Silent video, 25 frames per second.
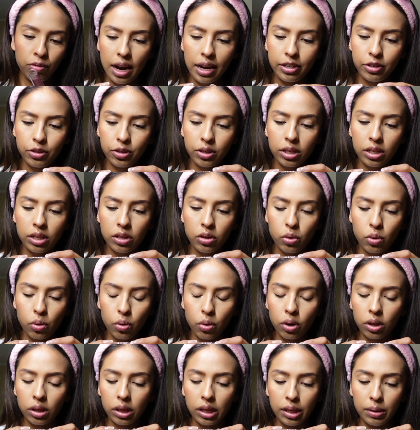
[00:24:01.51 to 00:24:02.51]
Hydrating
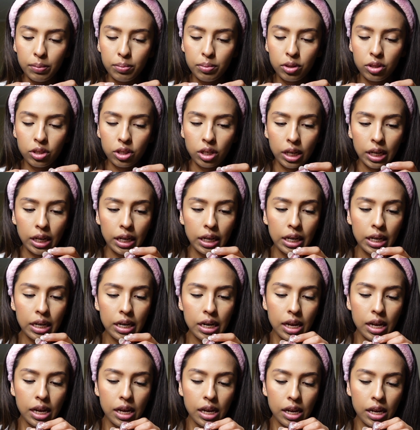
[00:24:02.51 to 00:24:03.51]
Core Lip Shine
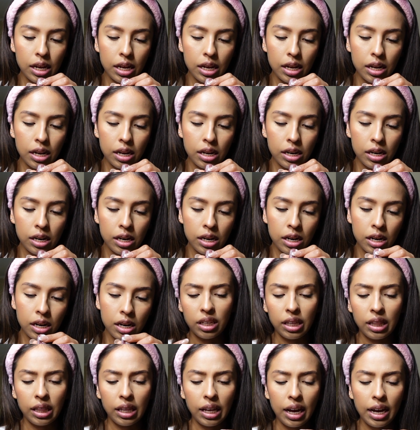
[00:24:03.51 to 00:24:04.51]
in
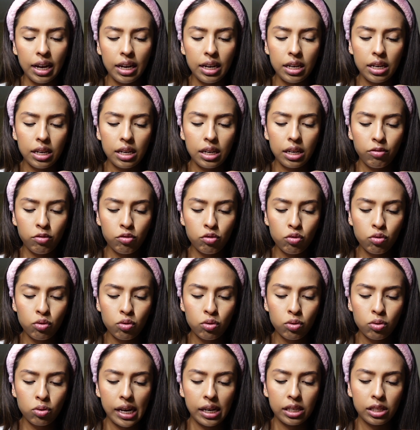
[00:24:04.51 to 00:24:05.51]

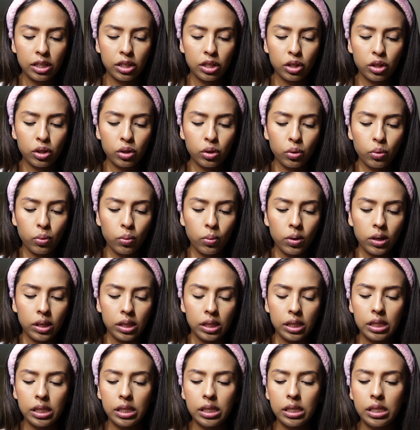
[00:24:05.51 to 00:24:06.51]
Delightful
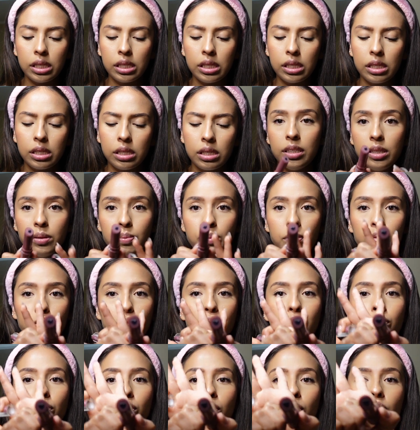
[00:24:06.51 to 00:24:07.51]
Exquisite. This is
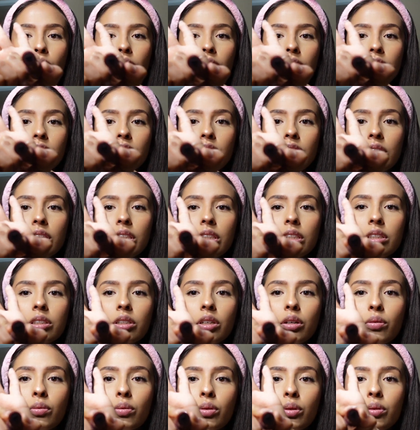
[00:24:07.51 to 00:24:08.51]
before she gets
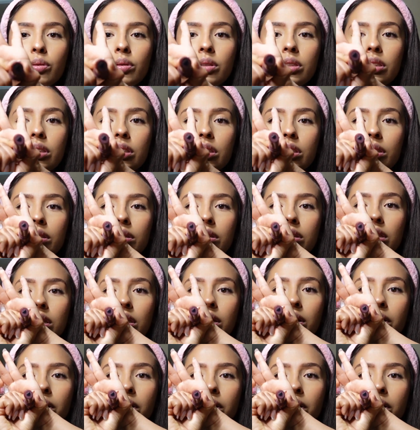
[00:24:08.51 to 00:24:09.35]
all ruined and